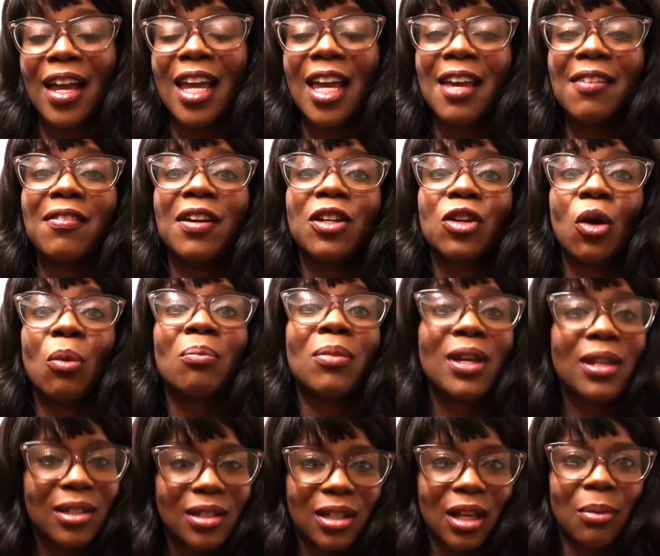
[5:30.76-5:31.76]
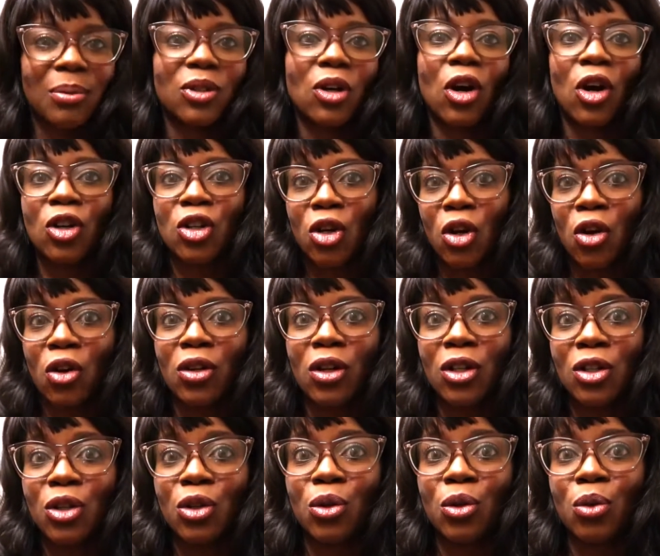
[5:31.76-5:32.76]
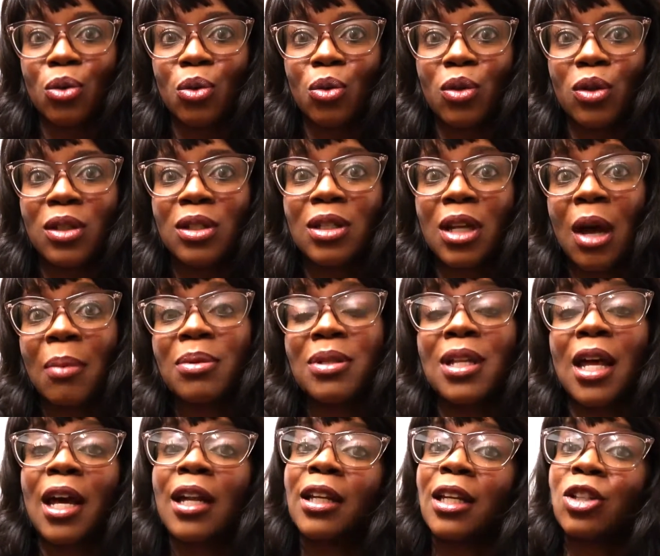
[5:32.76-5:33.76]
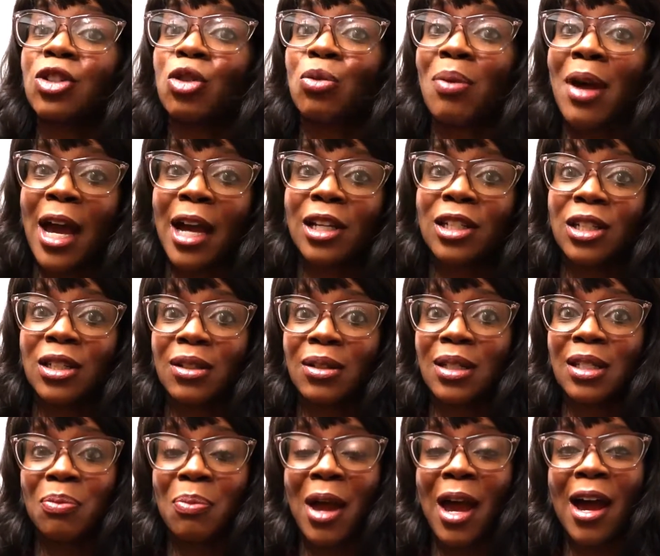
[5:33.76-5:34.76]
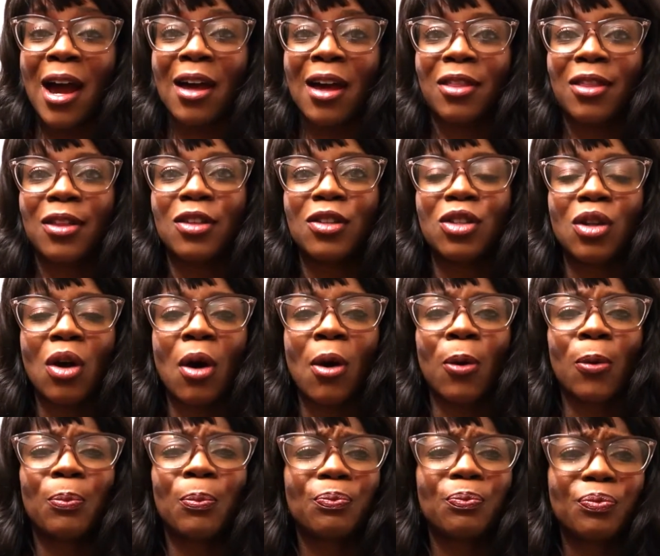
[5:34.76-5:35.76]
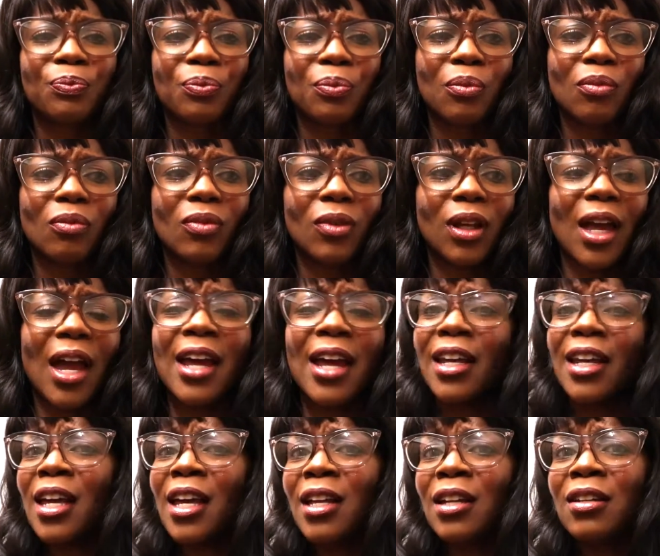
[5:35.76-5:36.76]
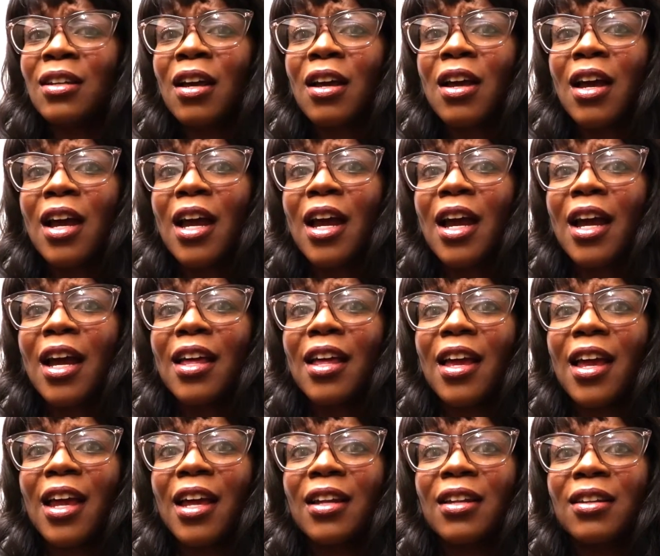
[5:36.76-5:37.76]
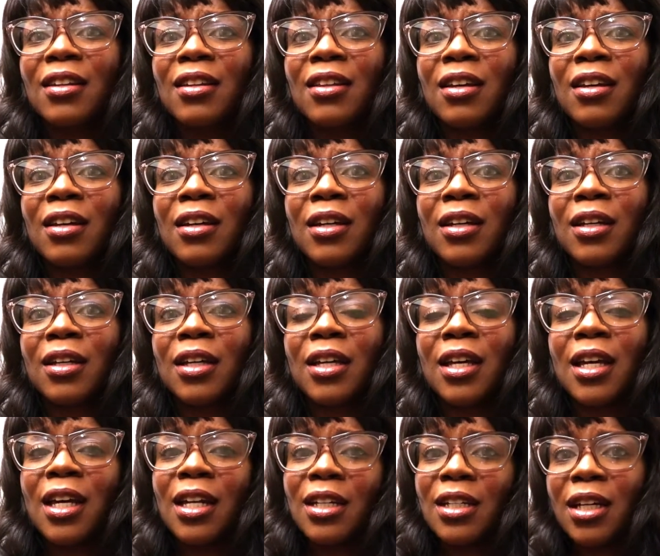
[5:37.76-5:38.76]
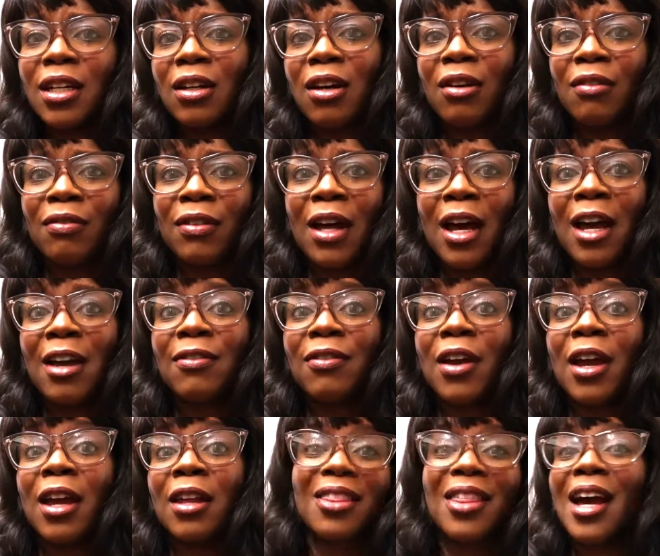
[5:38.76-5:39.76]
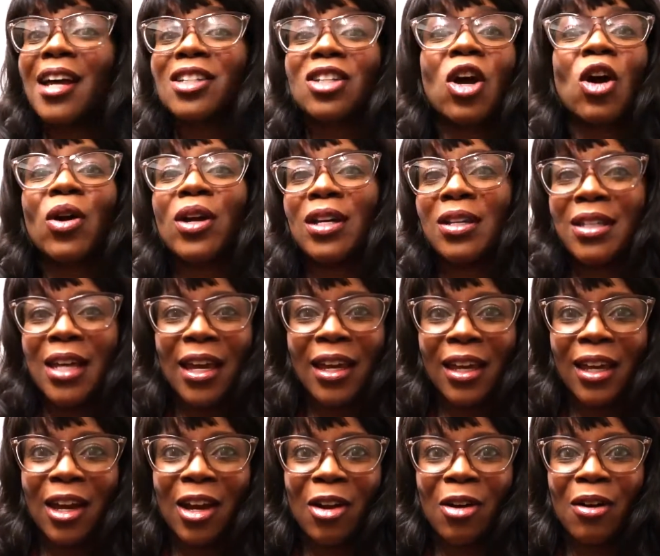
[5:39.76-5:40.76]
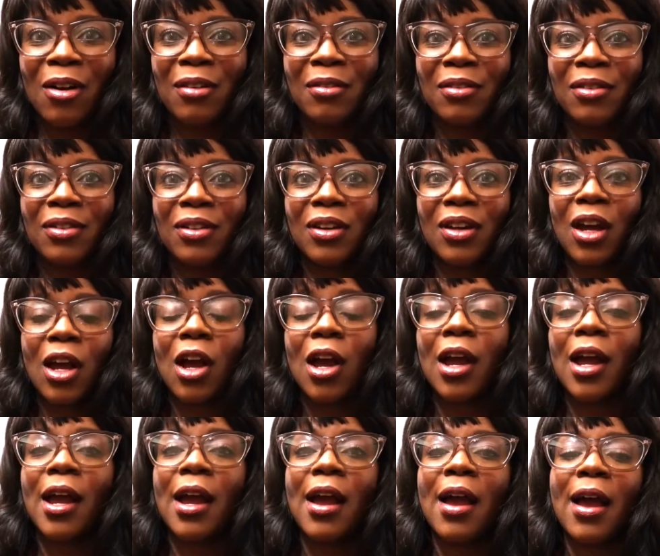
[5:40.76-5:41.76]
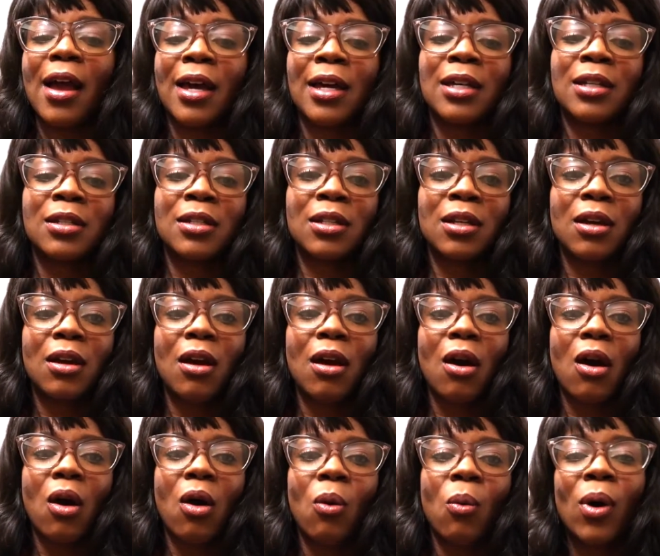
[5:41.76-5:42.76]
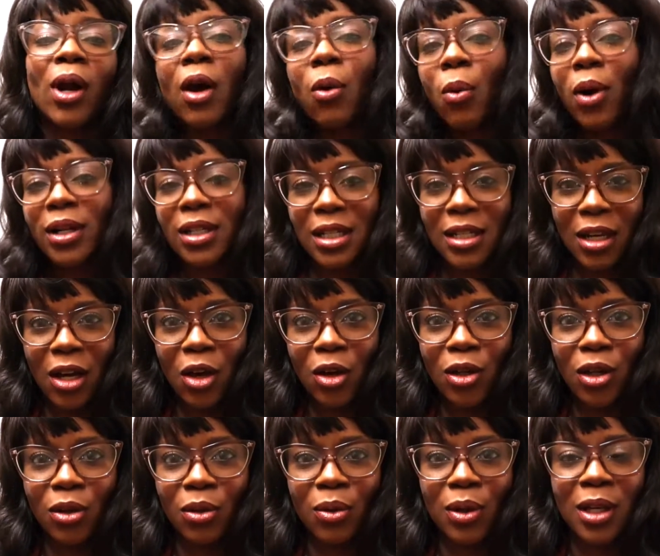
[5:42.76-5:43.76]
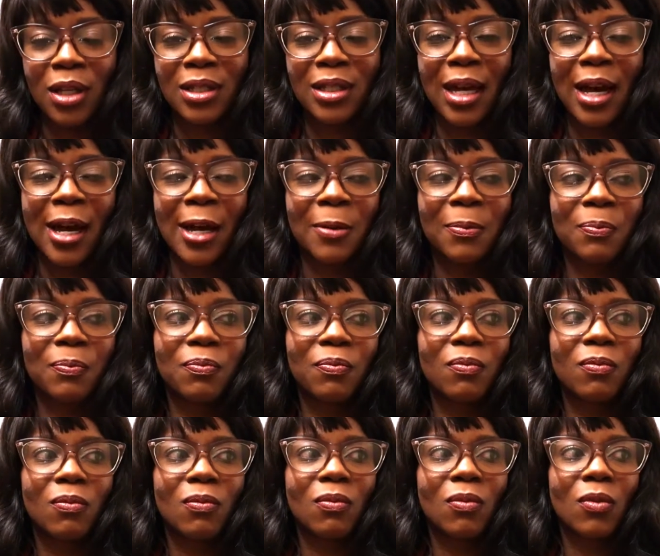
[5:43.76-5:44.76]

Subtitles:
Even your missteps are turned into steps that lead you back to his path. So, and in the ending of life, and that's already taken care of. And what I want to tell you is that